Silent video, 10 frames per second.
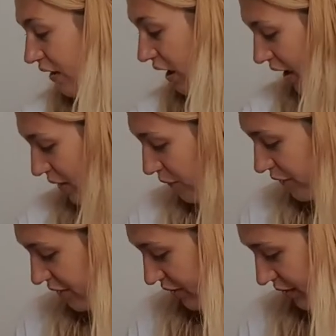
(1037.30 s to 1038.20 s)
it
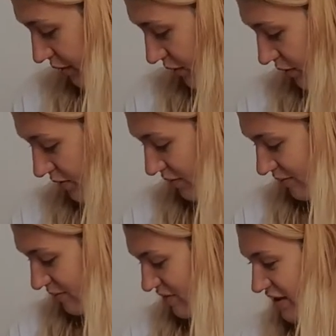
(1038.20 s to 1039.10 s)
was,
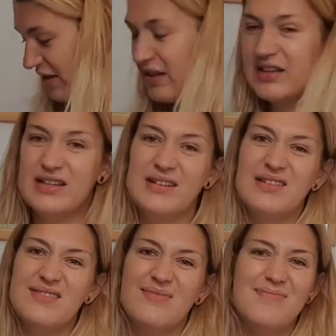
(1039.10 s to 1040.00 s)

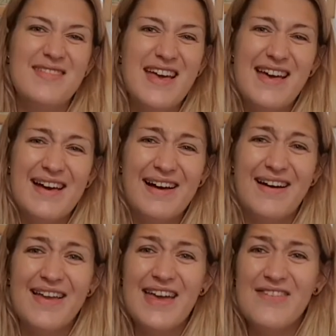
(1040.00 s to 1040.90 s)
yeah,
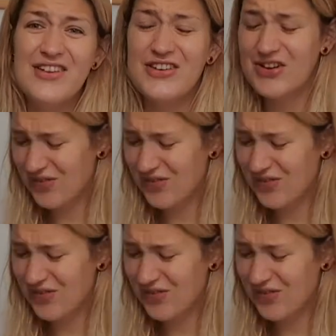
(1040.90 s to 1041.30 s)
I gave it 2